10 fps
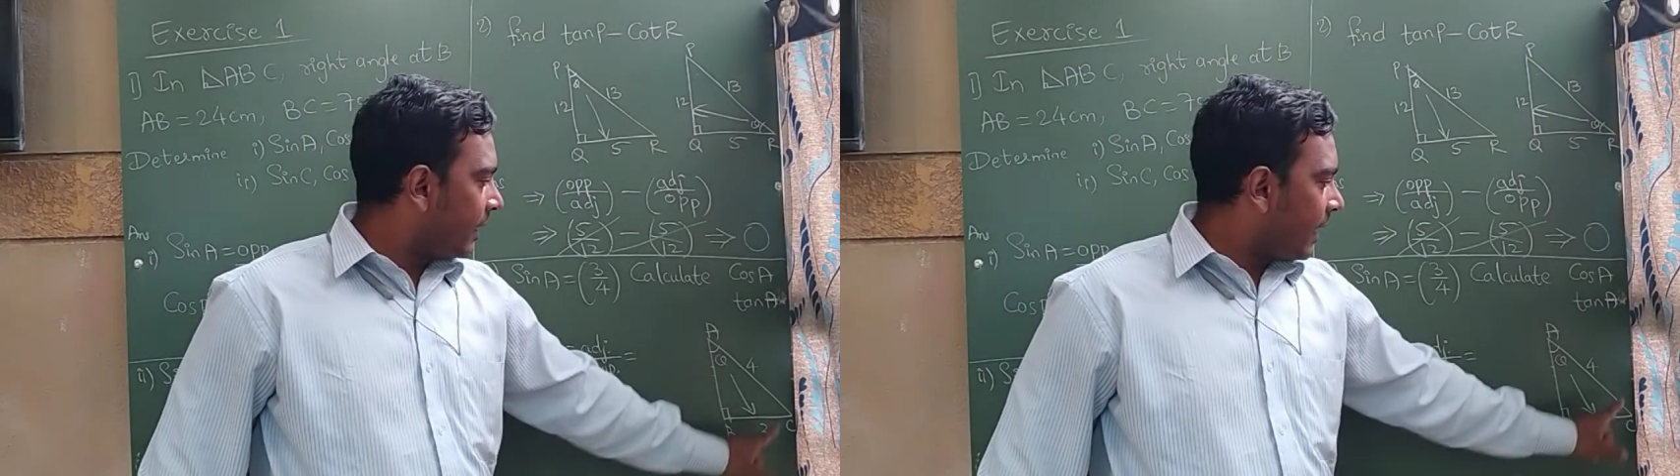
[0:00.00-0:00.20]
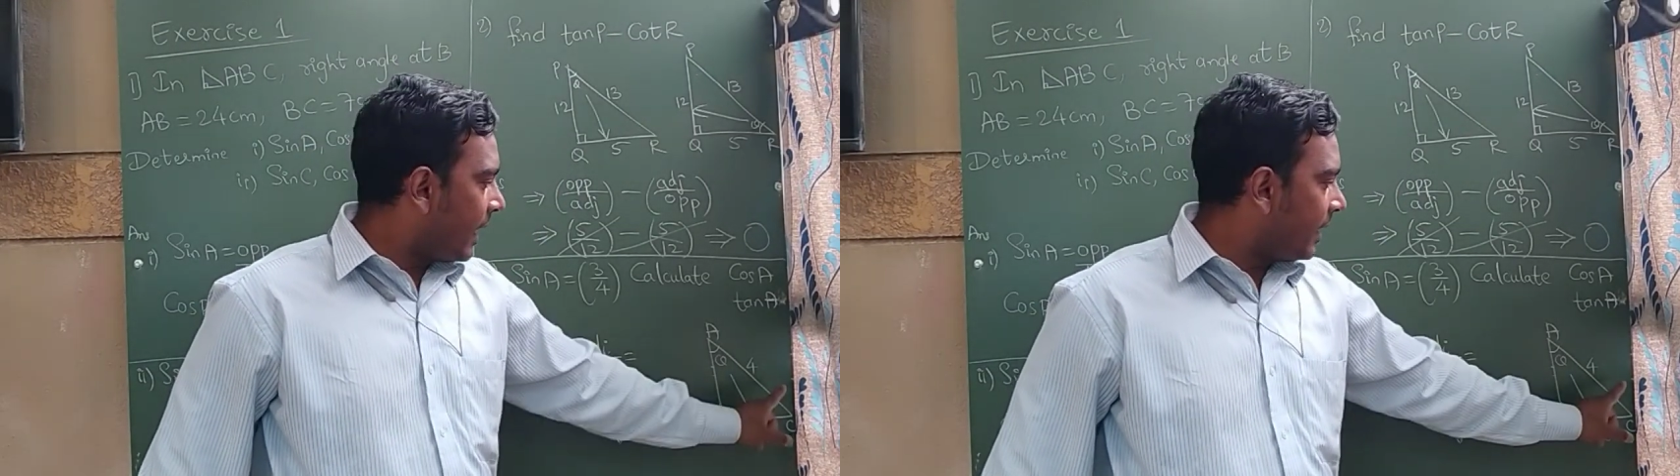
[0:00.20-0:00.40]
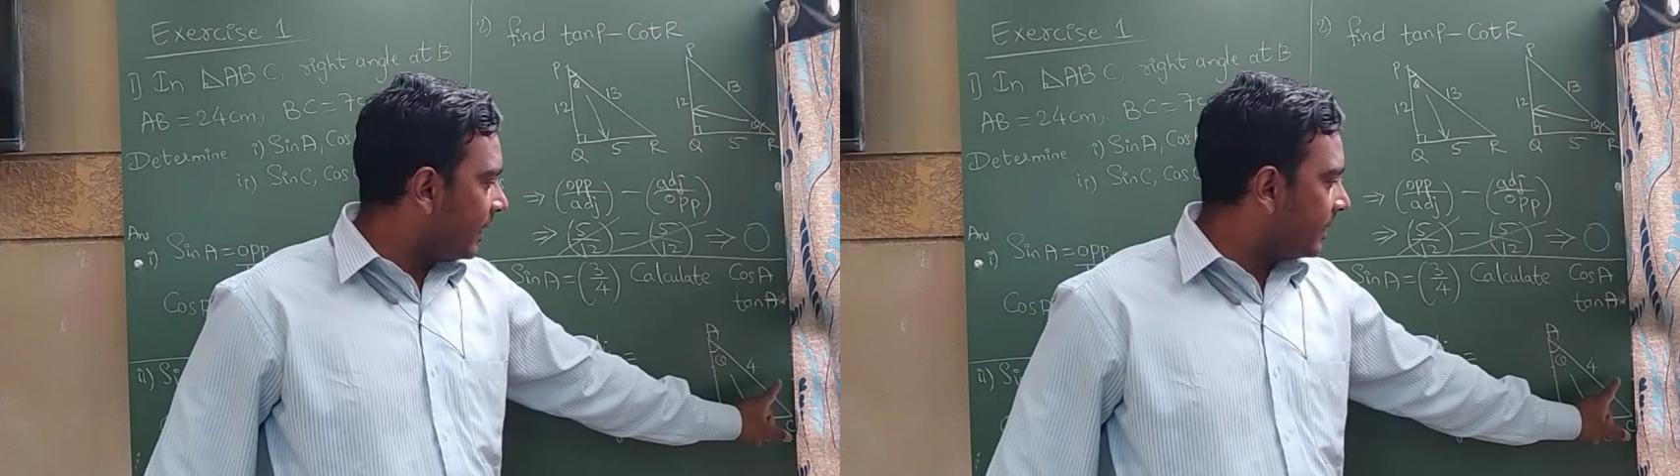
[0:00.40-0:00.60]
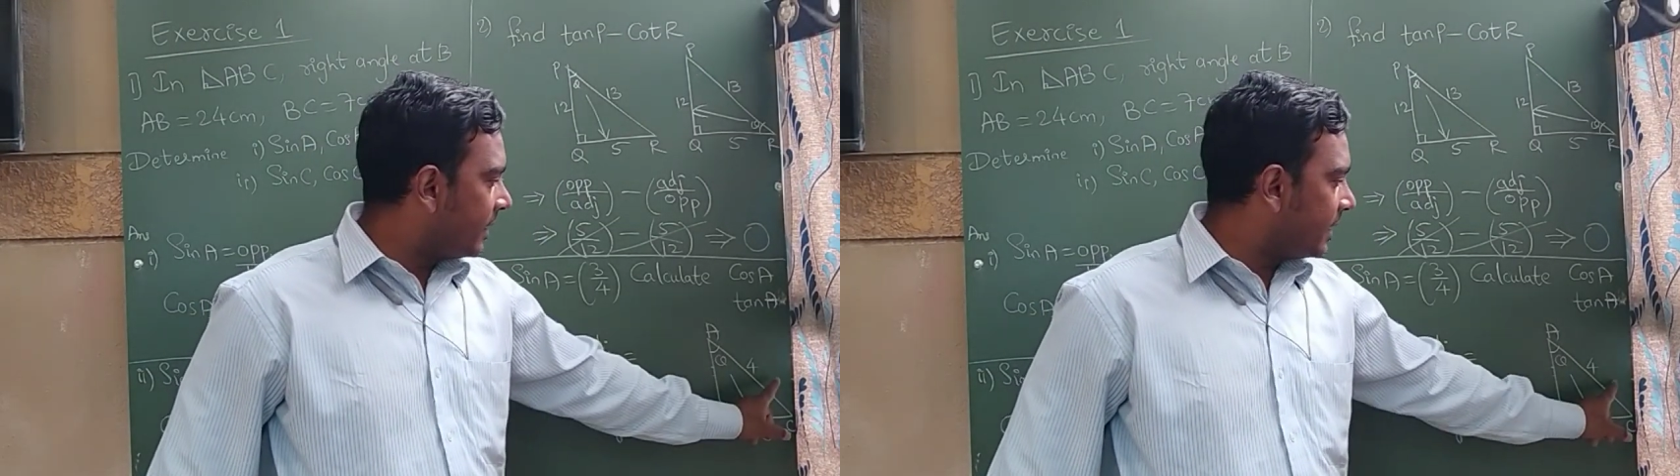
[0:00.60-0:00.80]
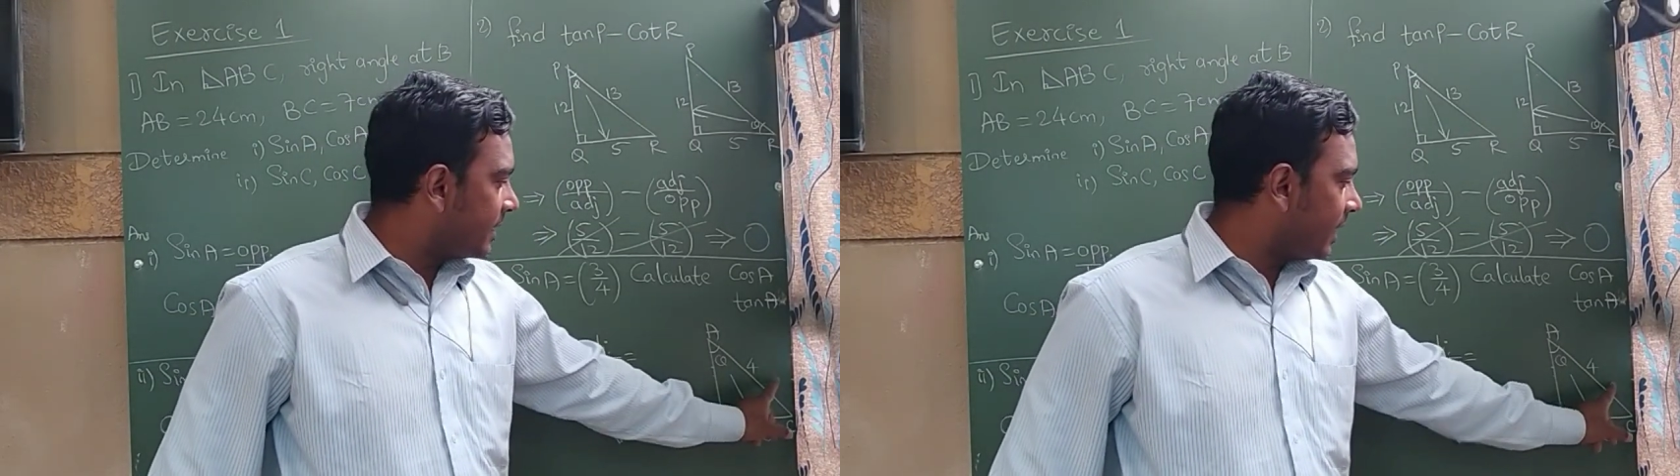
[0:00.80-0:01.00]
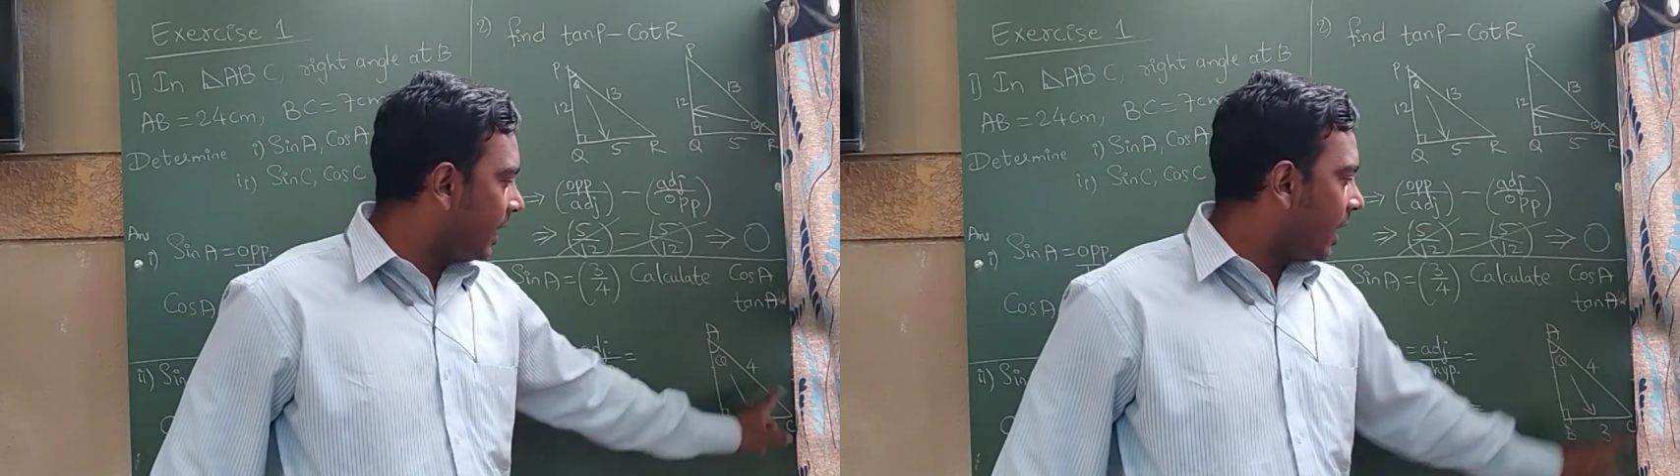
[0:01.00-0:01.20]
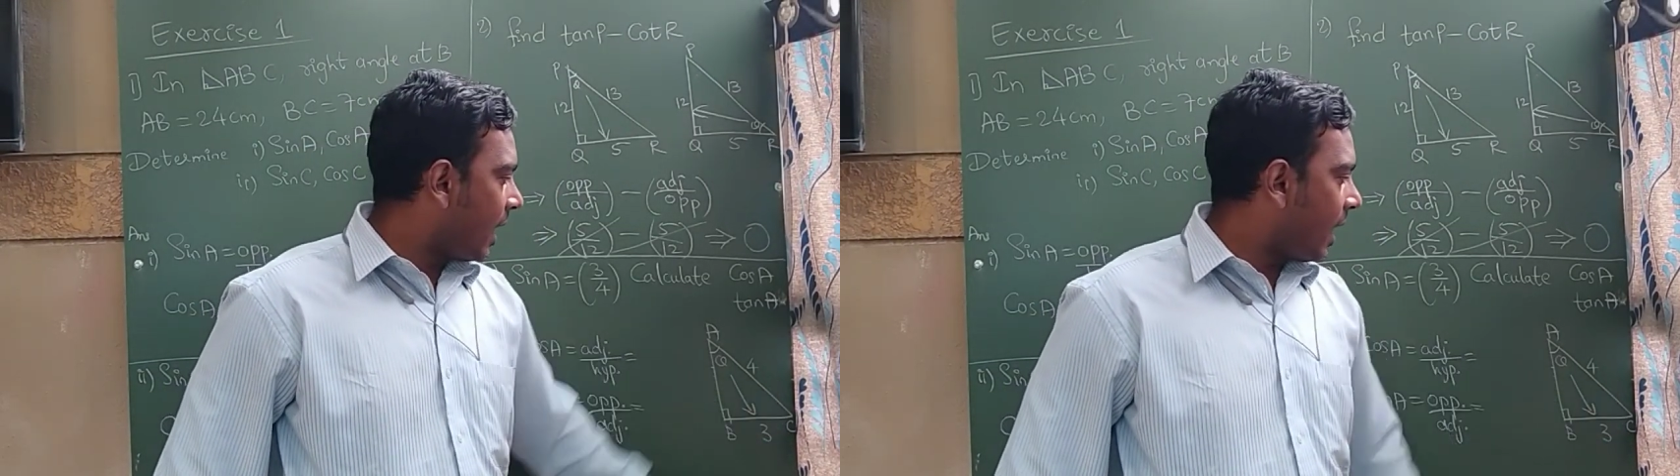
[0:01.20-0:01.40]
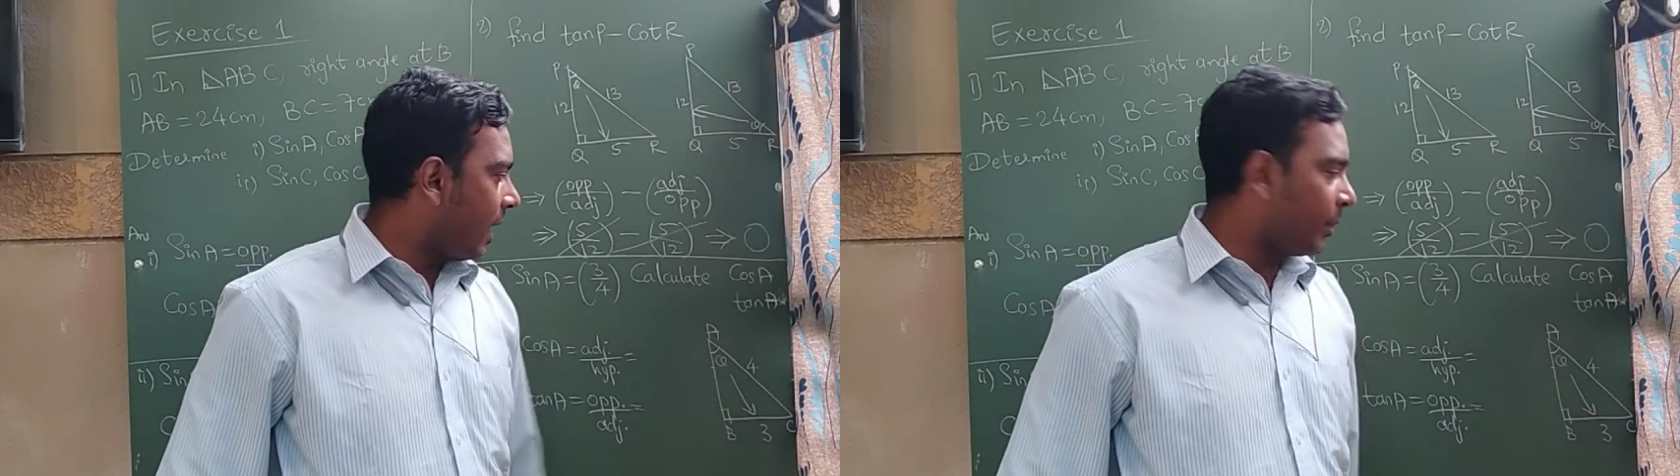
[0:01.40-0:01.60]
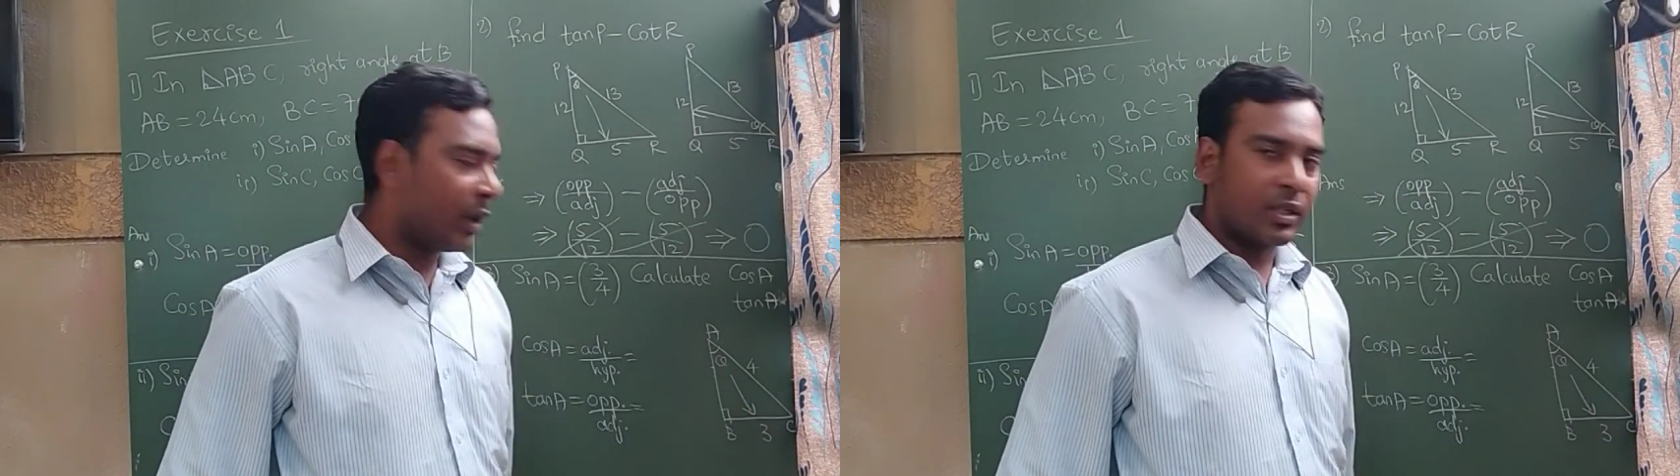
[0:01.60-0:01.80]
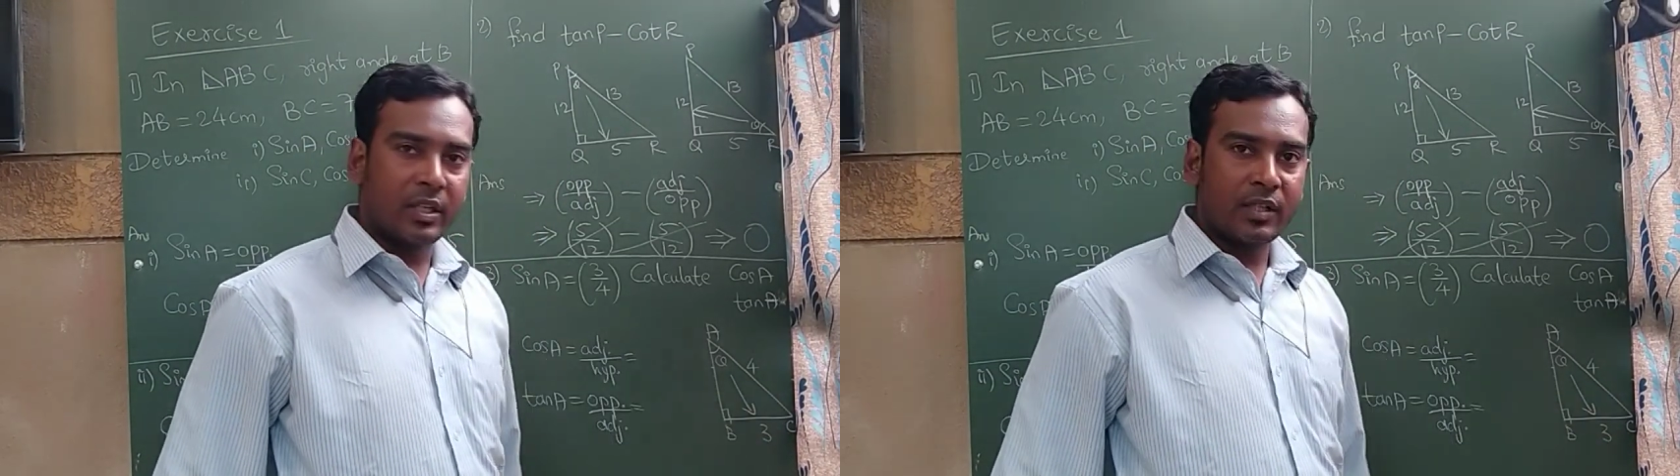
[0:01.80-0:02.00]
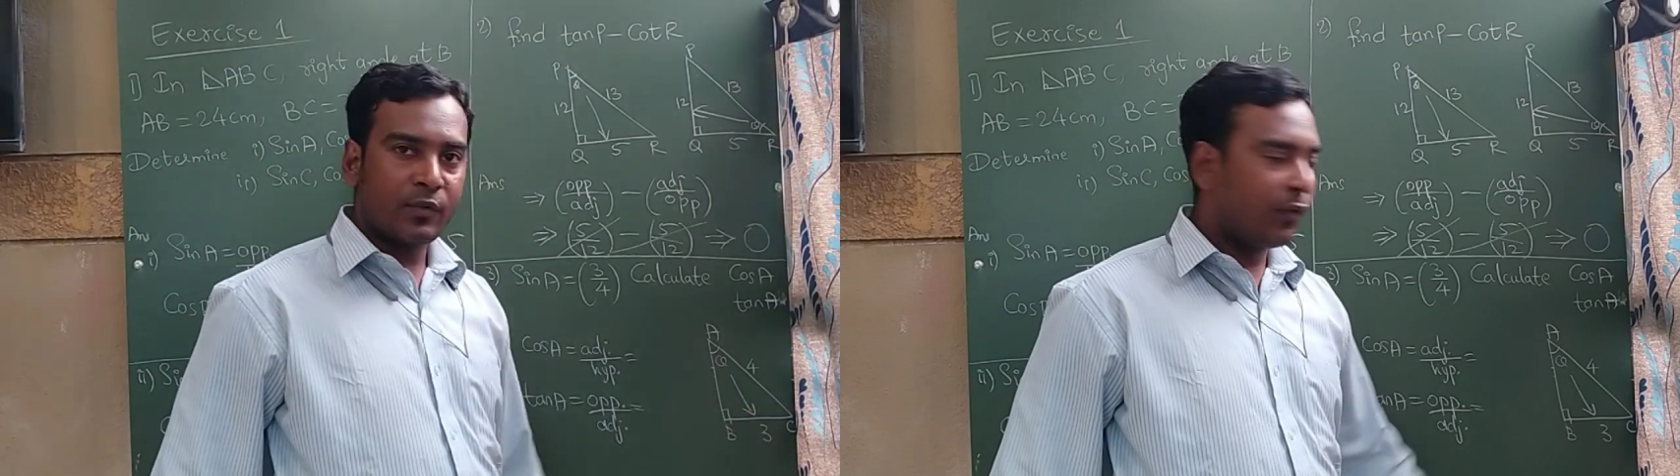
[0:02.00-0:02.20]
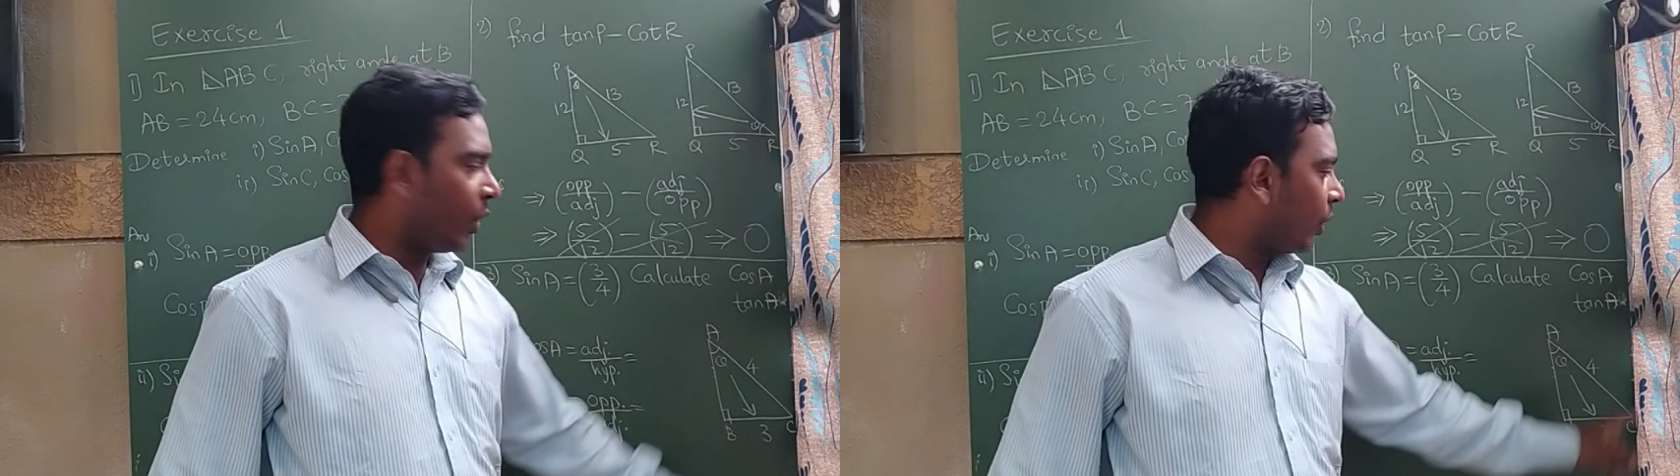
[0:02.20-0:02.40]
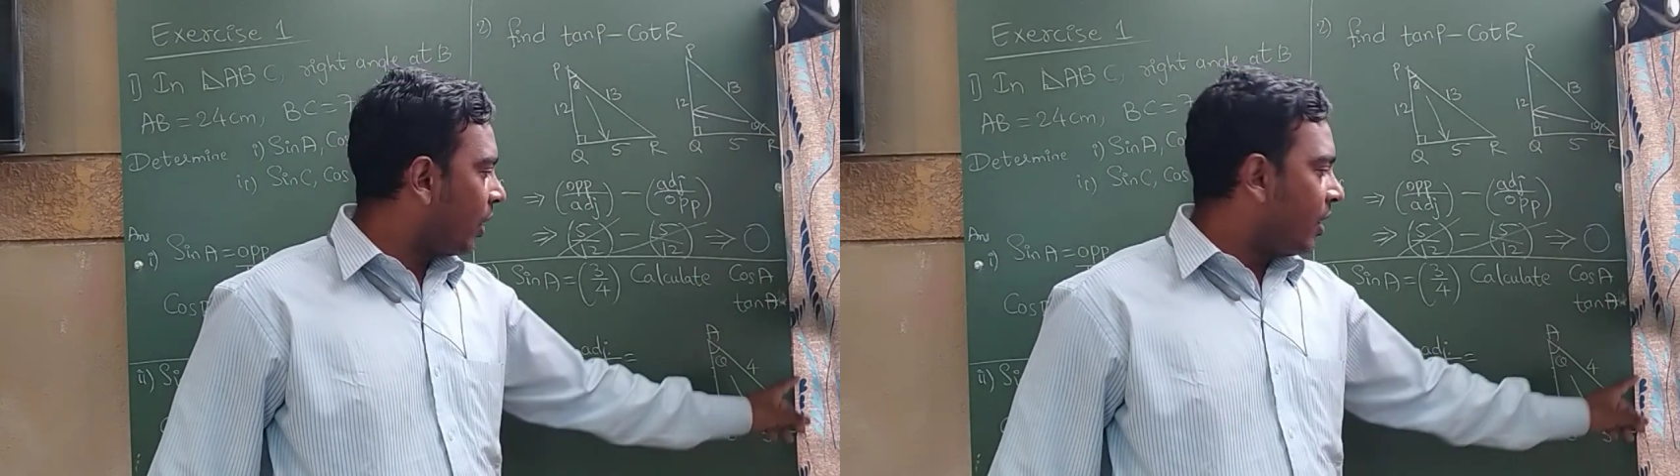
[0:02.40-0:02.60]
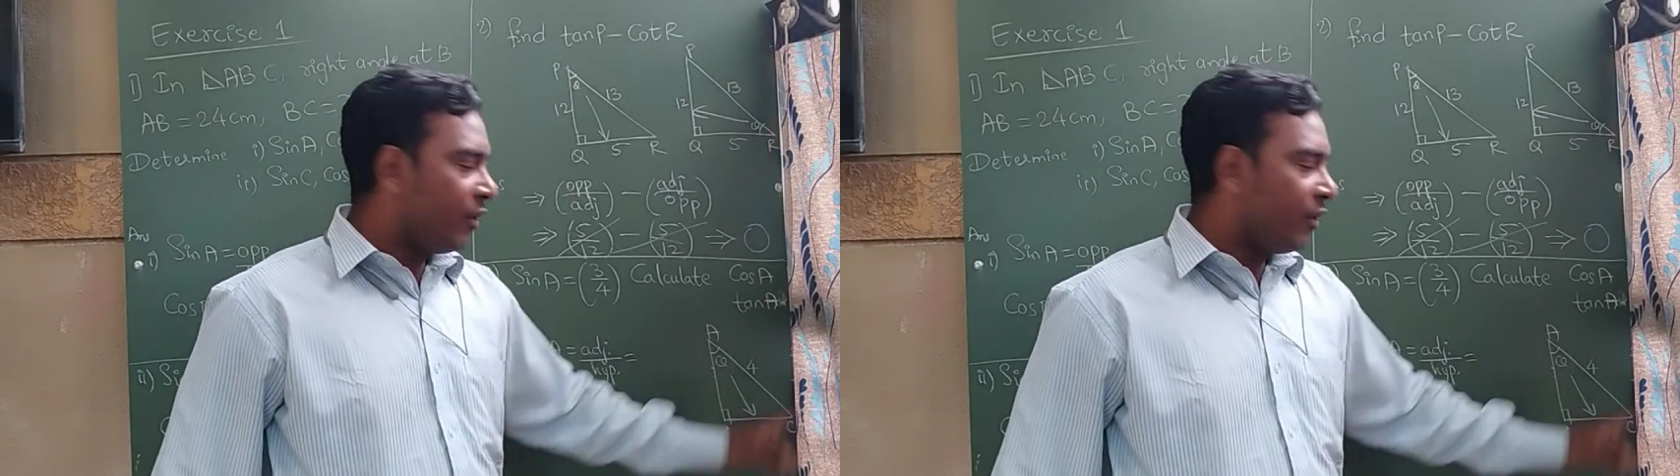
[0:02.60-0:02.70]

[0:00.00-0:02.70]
and this is the hypotenuse 4.